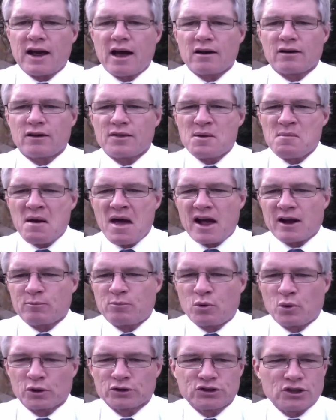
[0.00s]
out on the back
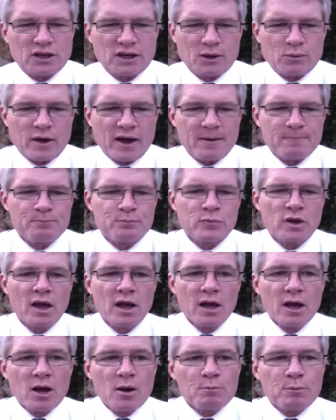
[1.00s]
porch anyway.
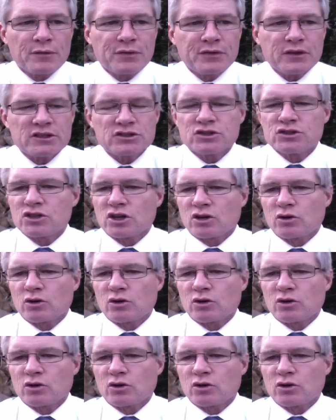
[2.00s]
But this is a